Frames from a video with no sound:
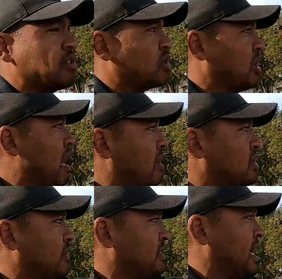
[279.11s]
There's locks
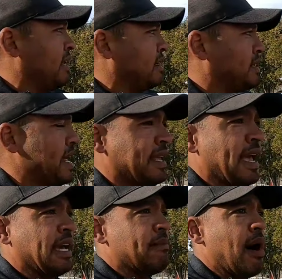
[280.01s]
on the tent
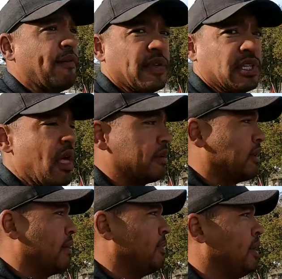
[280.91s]
can't come off, it's locked up.